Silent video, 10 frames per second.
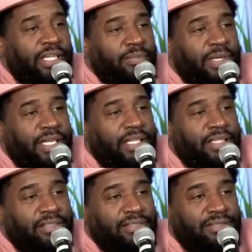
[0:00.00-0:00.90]
Kool Aid
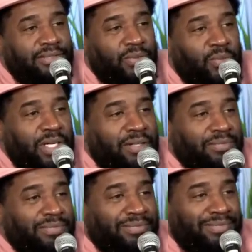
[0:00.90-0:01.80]
man.
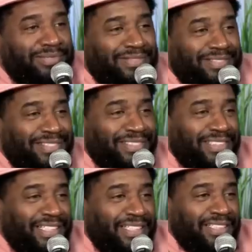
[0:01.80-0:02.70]
Wep,
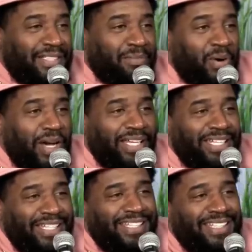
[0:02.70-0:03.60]
the
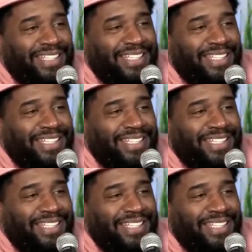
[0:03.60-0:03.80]
boy.